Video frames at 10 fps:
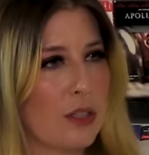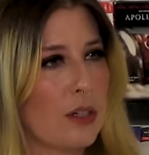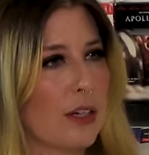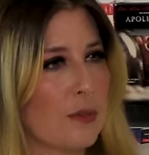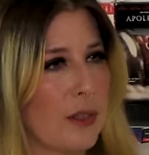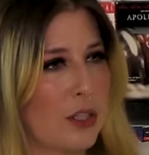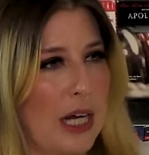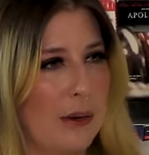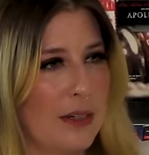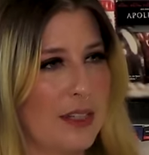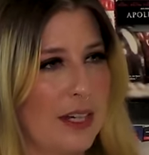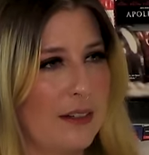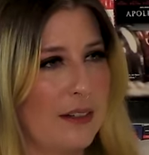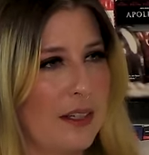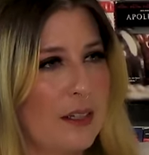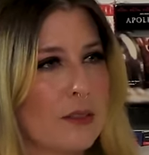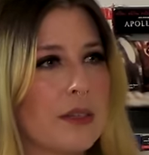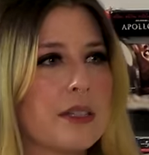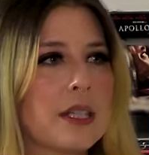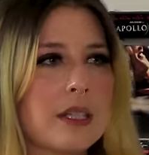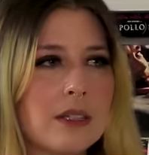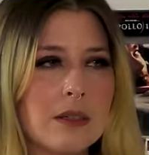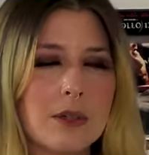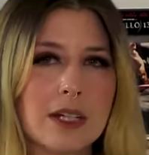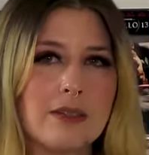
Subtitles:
starts with the shower scene. So I was like, clearly we're